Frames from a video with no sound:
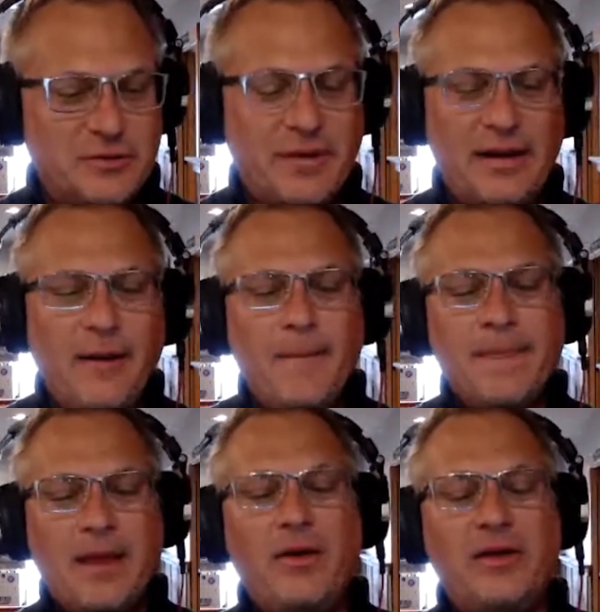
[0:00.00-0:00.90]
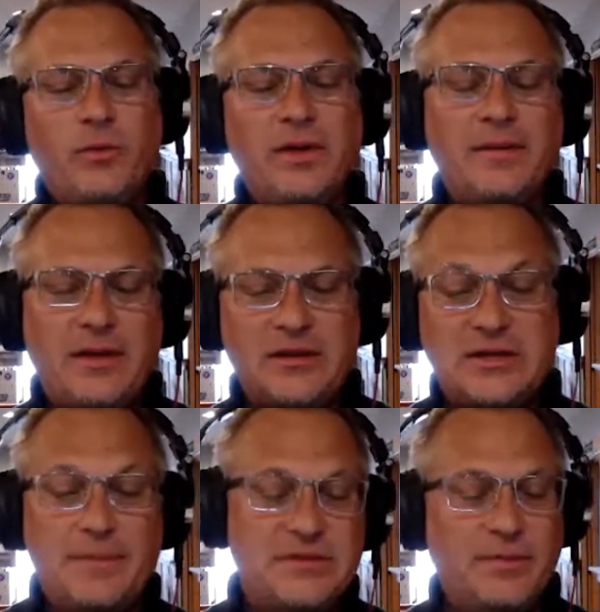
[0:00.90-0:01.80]
But it really
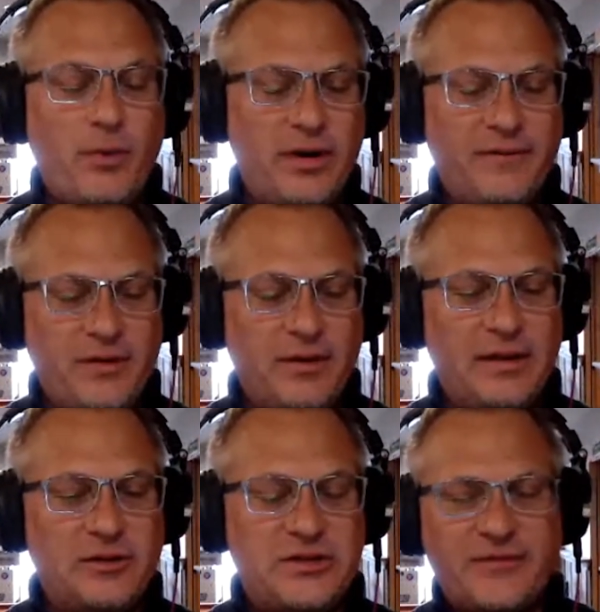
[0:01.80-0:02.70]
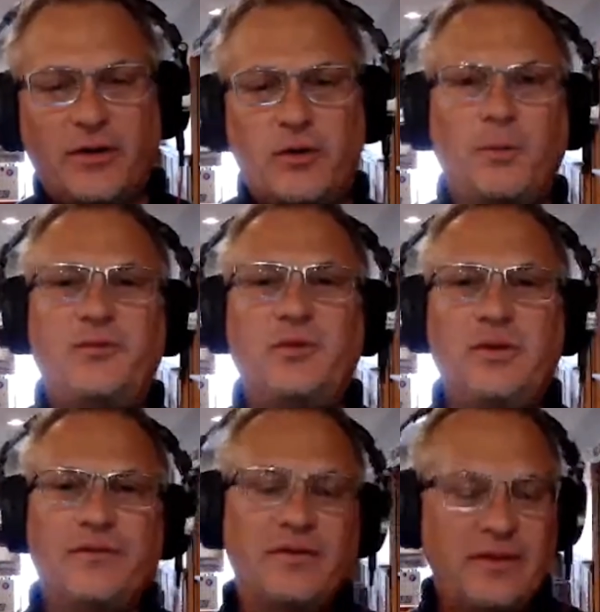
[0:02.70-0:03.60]
just comes to the point of there's different groups doing
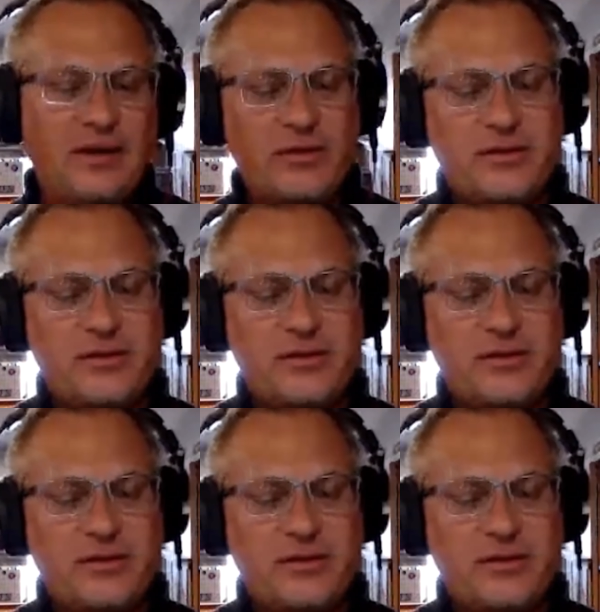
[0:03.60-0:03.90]
different things, right?